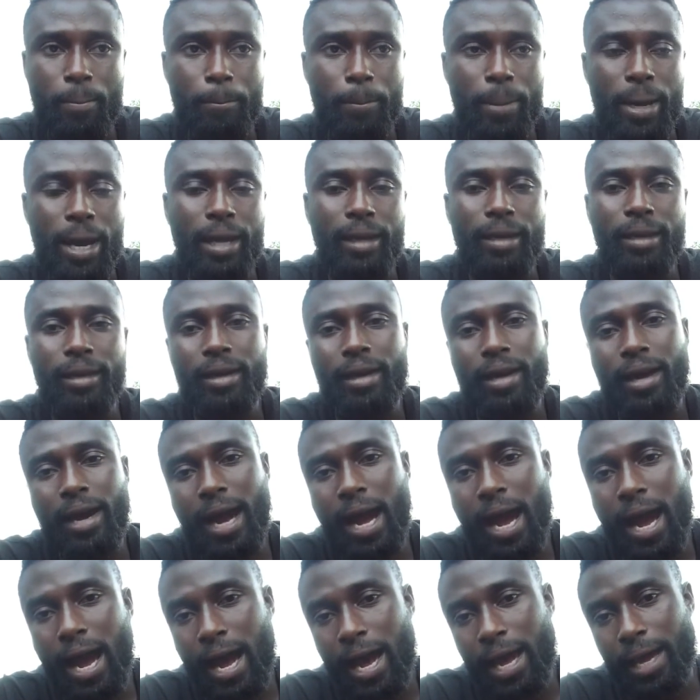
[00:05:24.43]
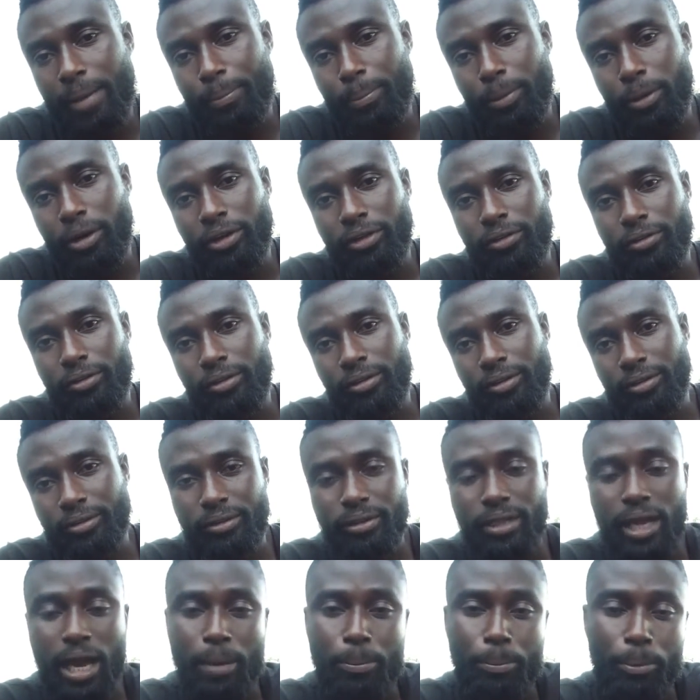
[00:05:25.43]
but I bought
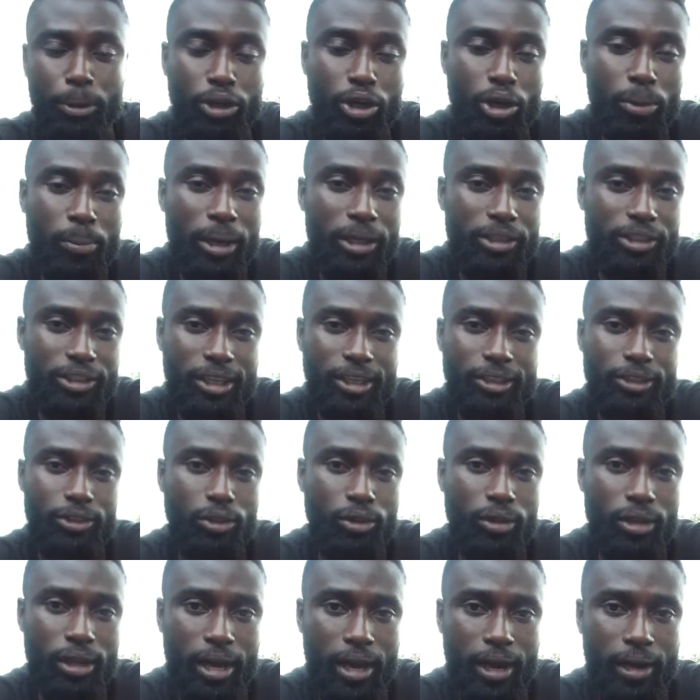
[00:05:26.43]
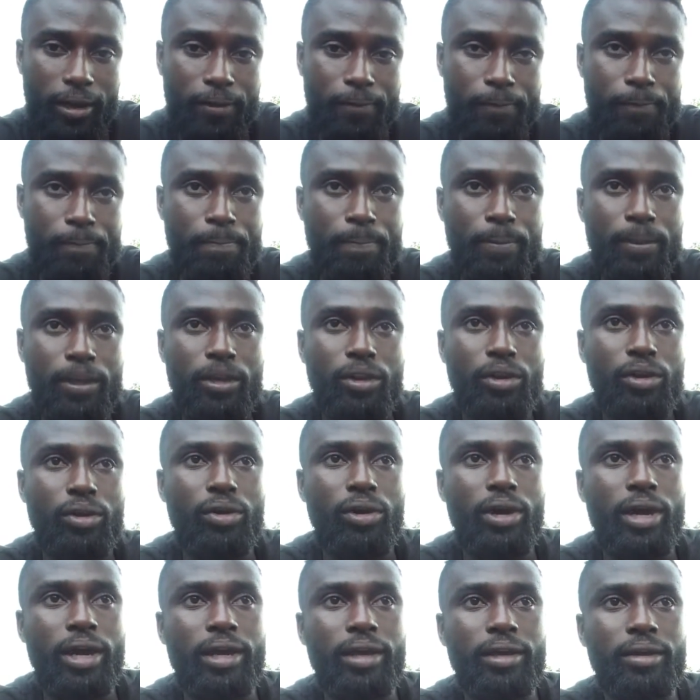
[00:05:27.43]
I bought all my chairs online you know
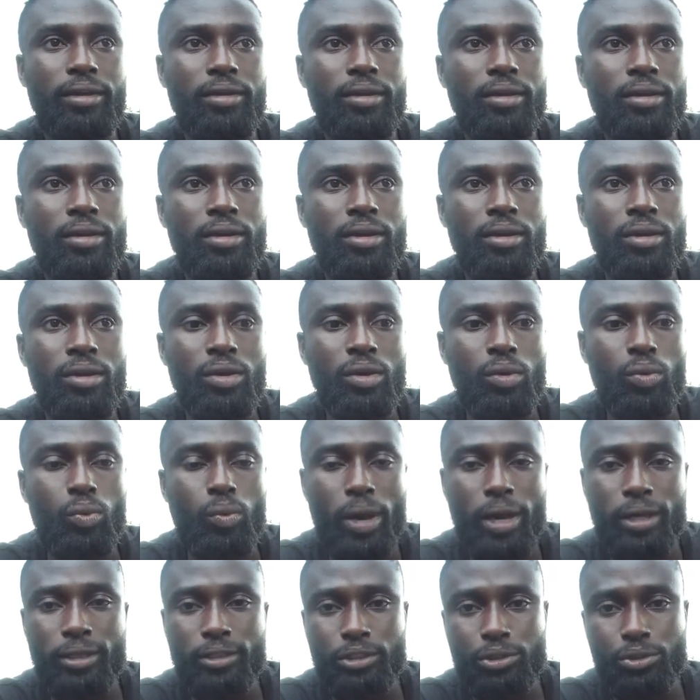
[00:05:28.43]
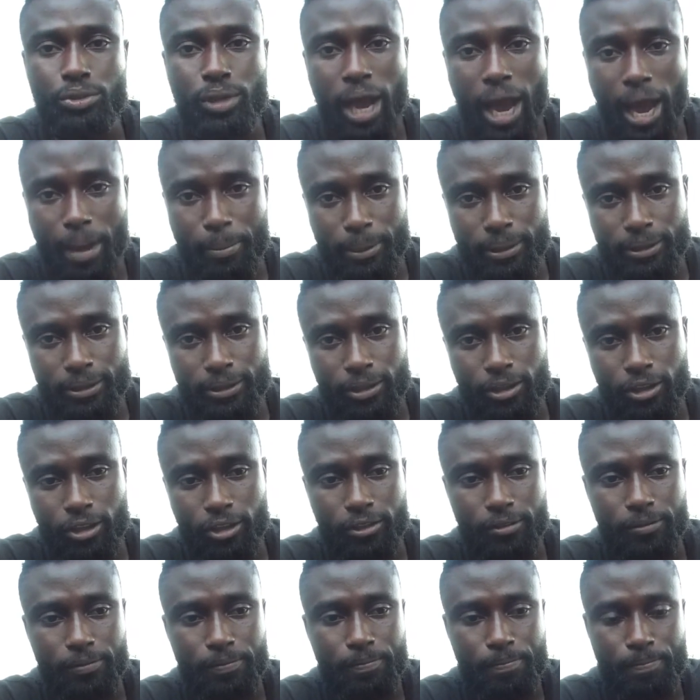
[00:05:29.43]
I went to
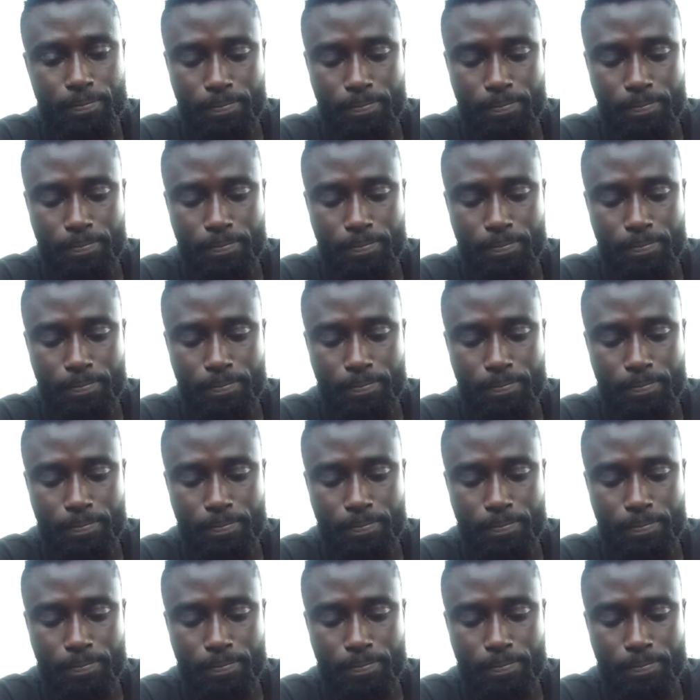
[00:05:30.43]
Amazon